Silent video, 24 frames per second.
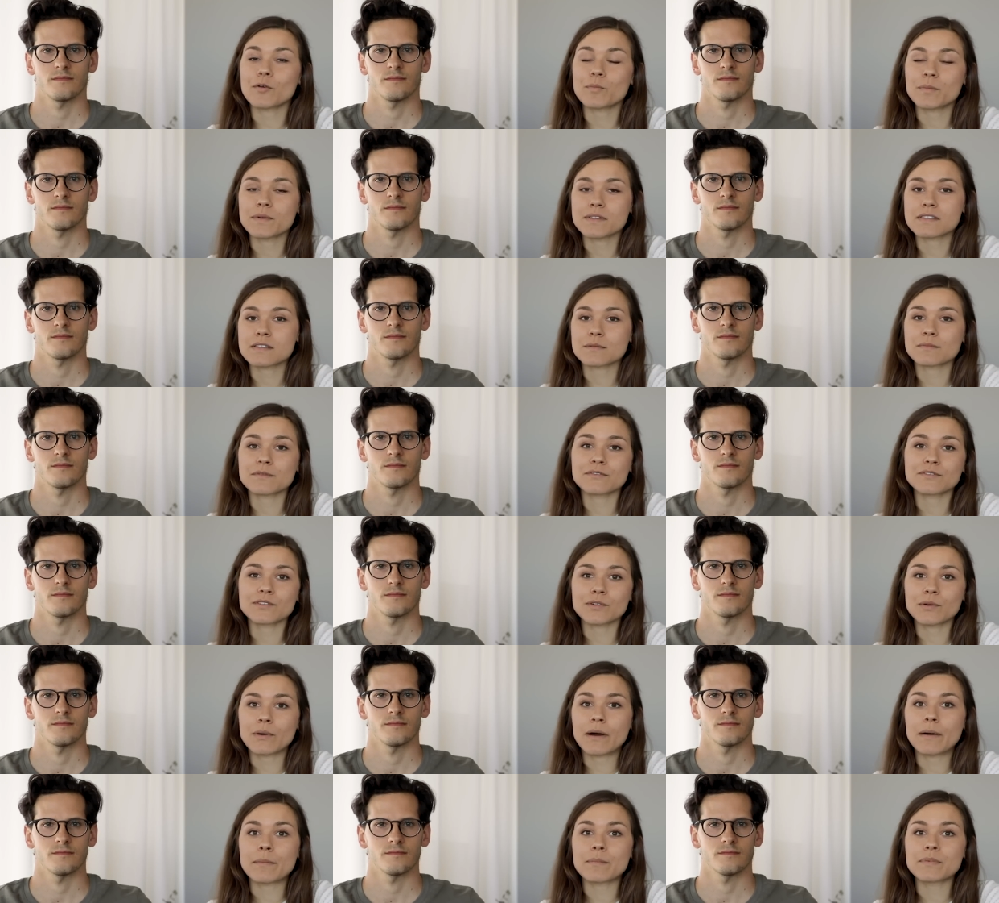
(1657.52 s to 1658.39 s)
Speaker 1: opened some of
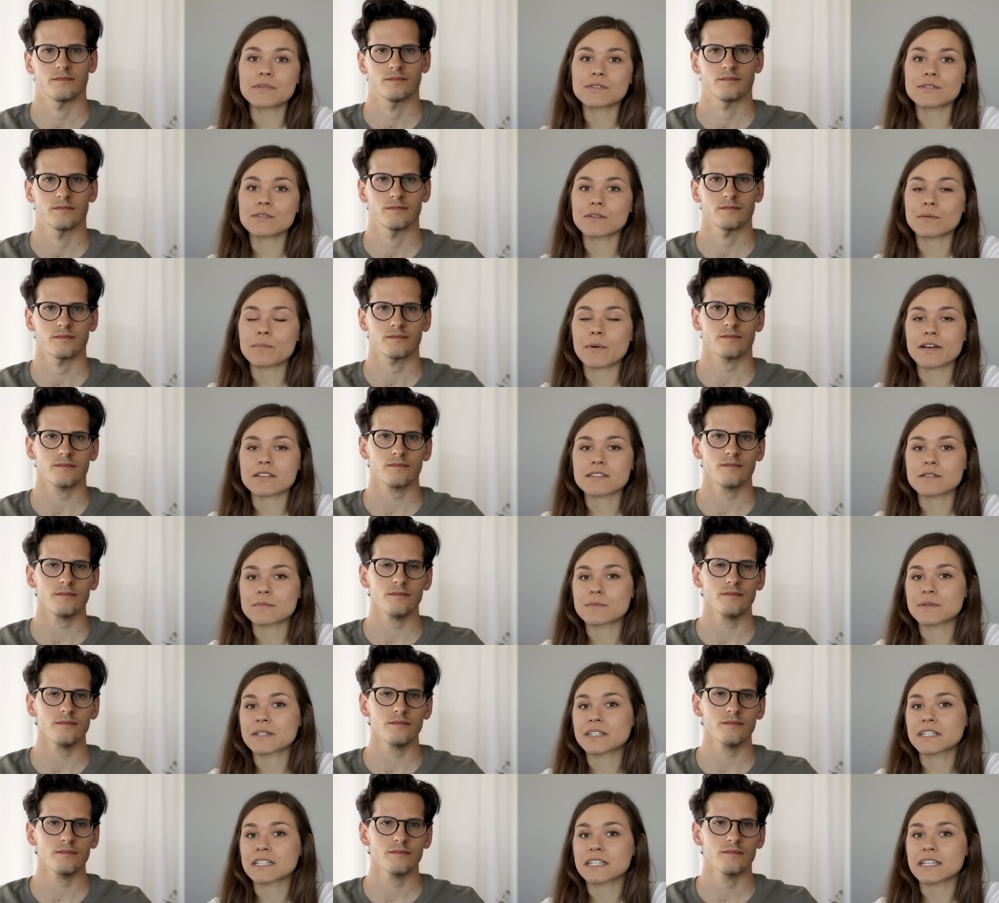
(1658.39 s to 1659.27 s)
you up to the
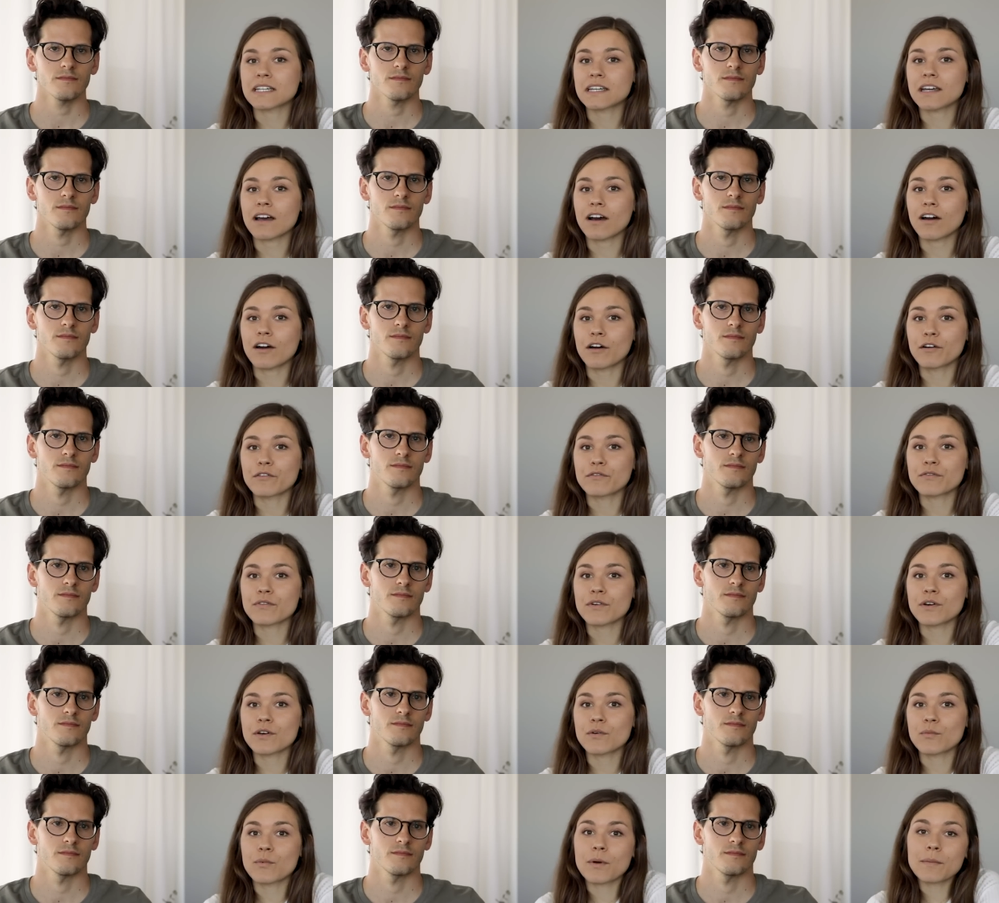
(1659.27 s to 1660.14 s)
possibility
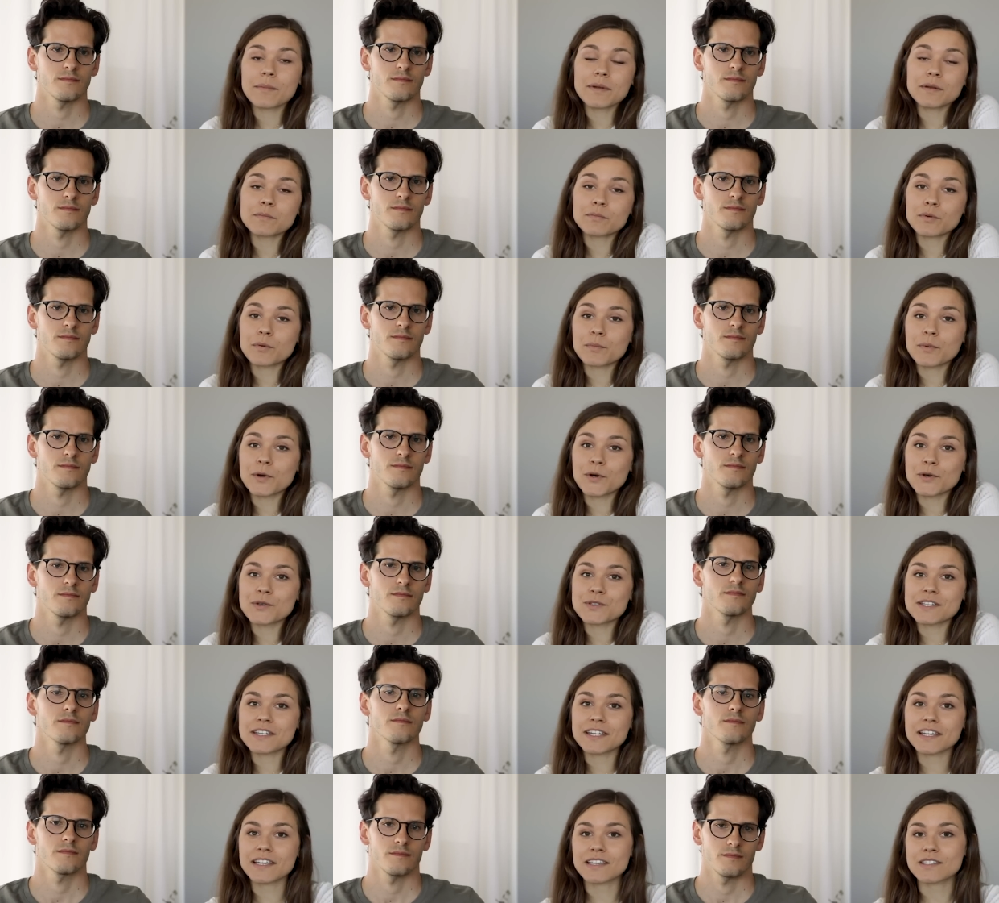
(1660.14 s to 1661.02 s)
of women
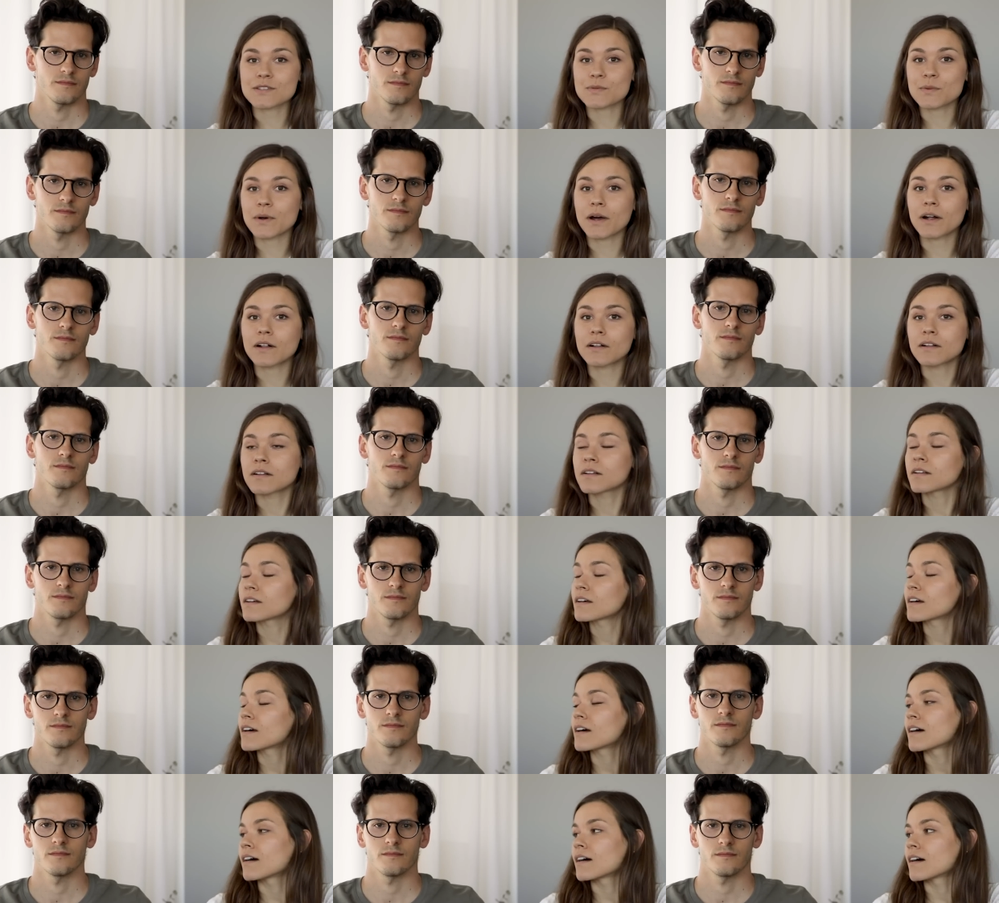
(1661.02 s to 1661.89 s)
proposing as well.
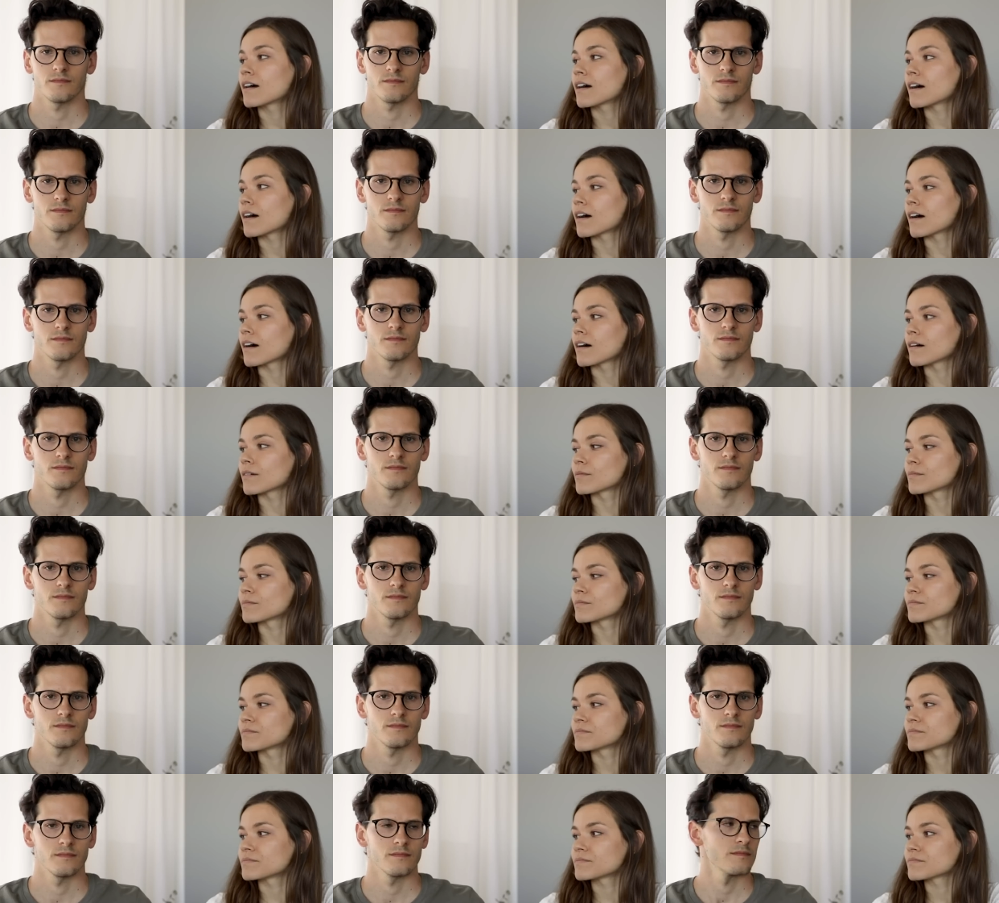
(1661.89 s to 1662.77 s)

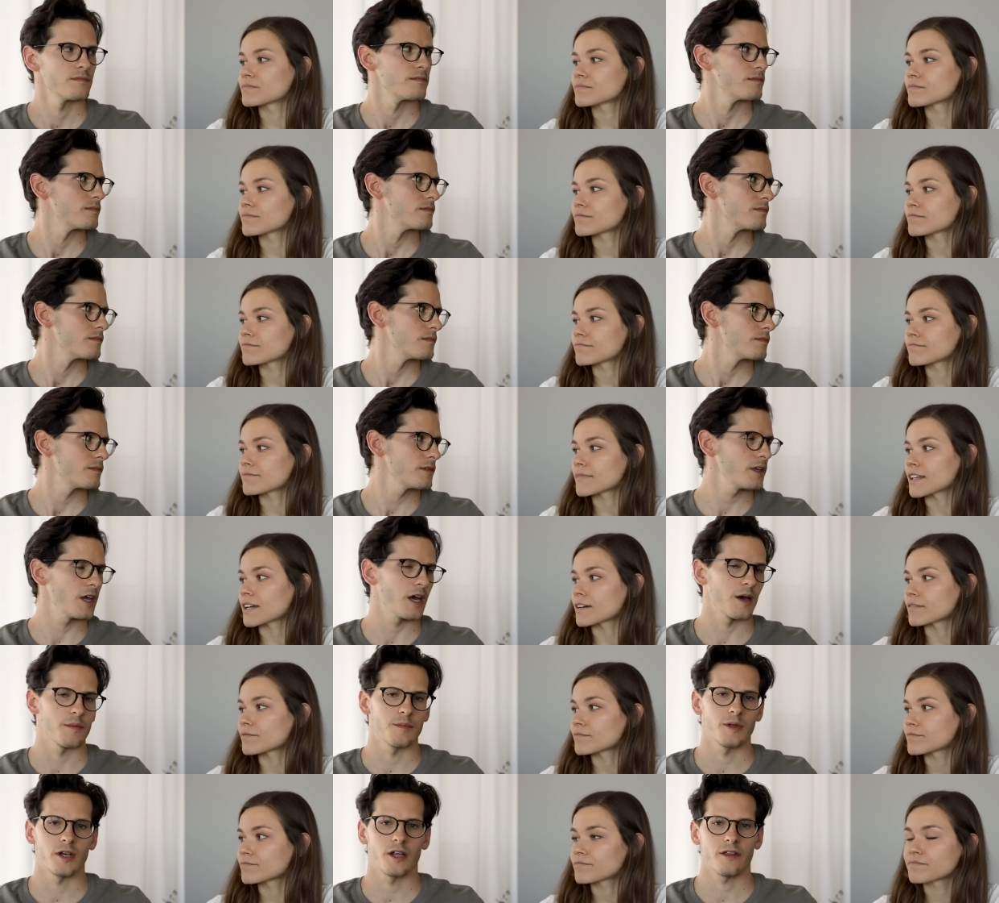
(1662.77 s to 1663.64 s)
Um,
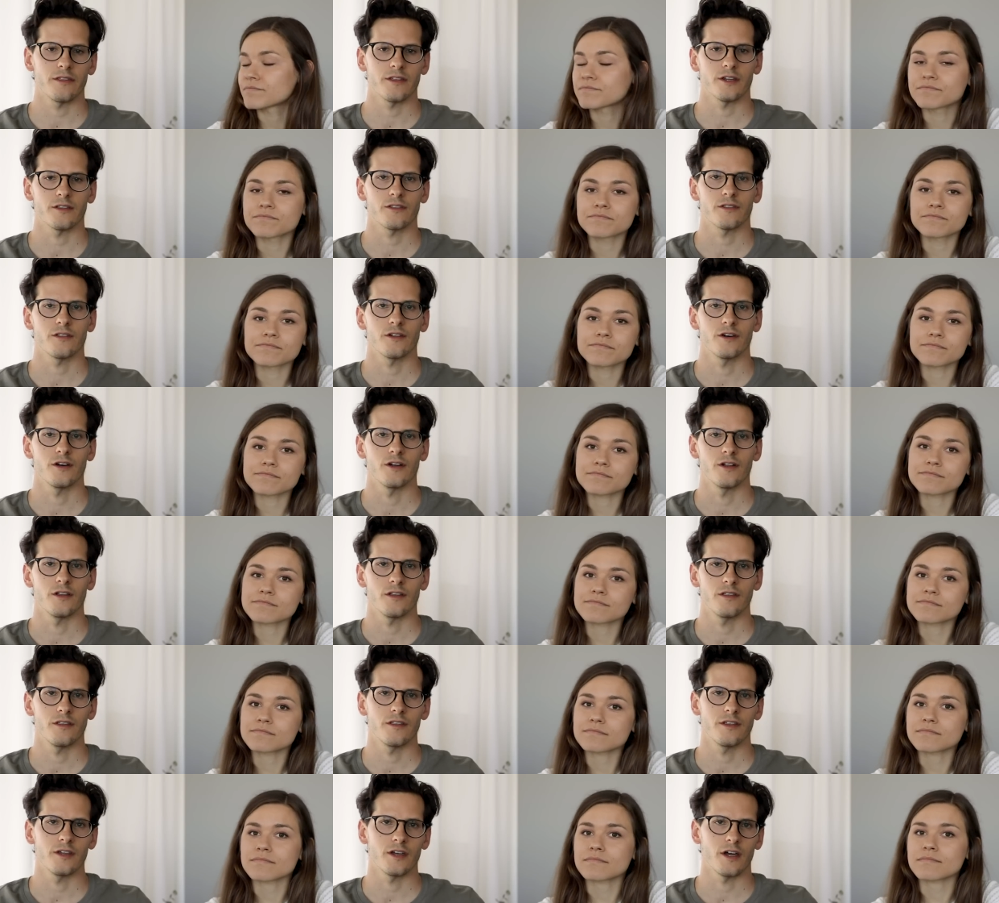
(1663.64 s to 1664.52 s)
Speaker 2: yeah, I mean, I think
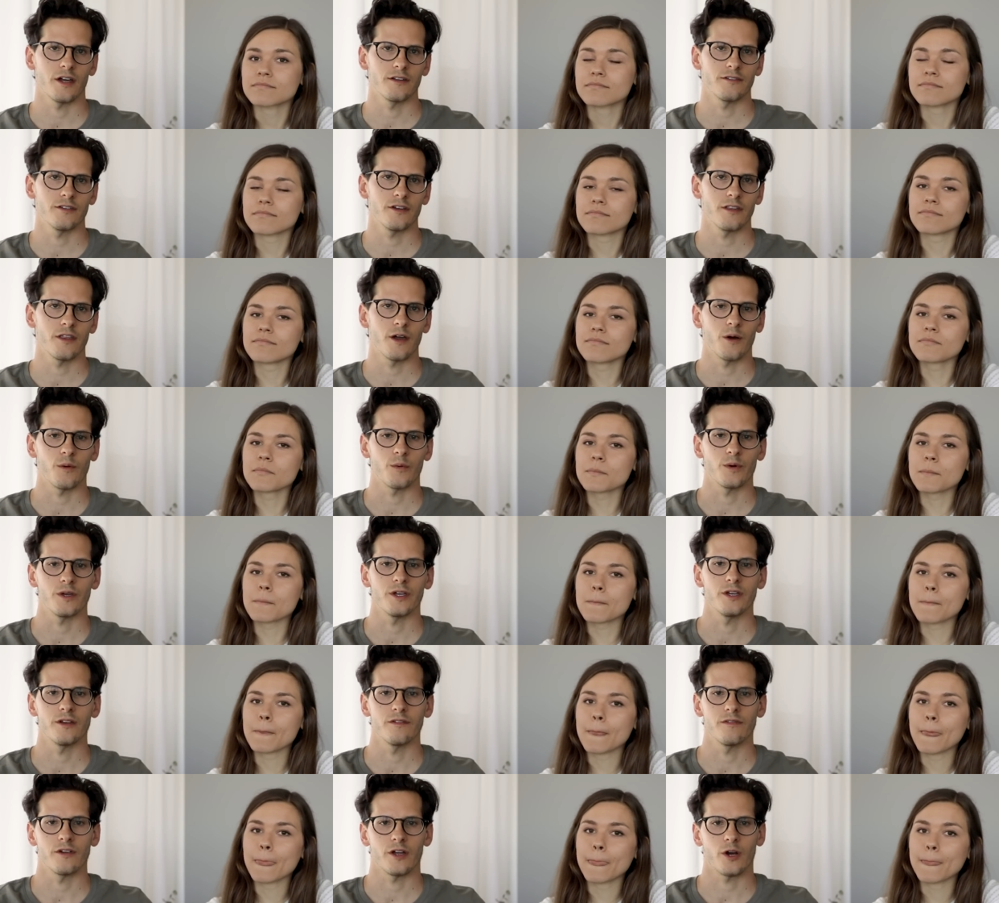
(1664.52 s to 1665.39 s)
the the idea that
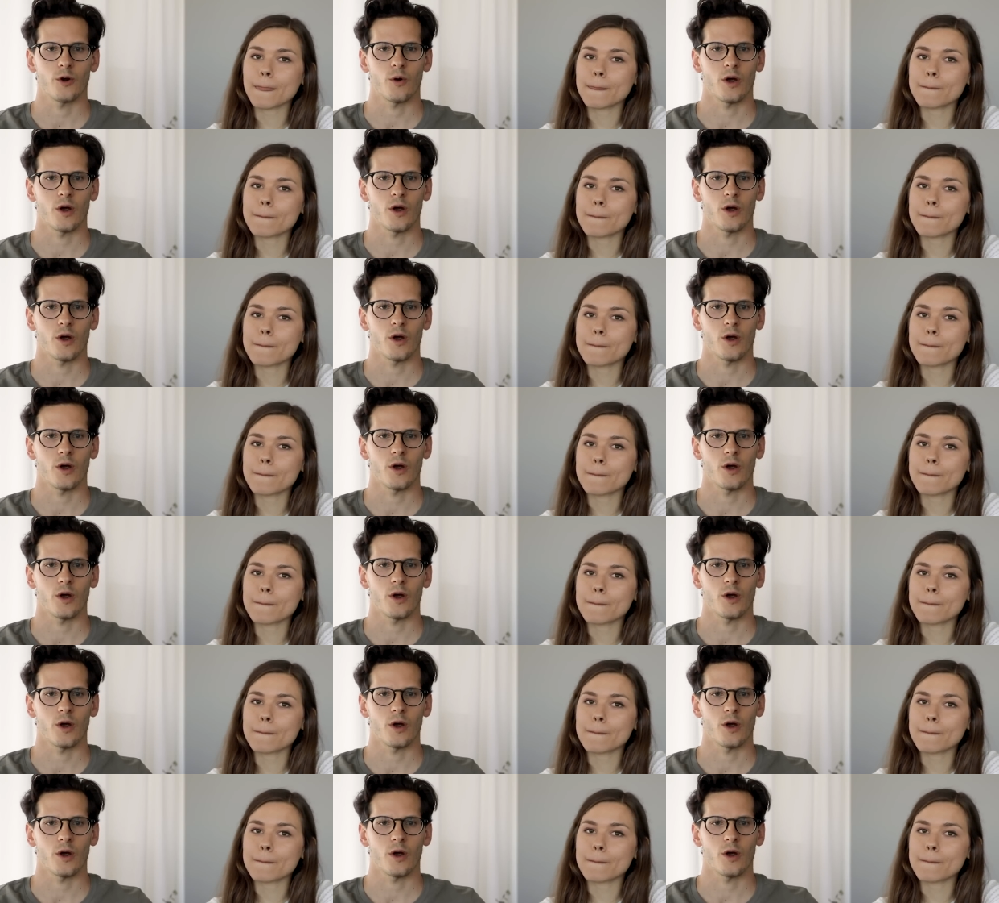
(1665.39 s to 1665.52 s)
we even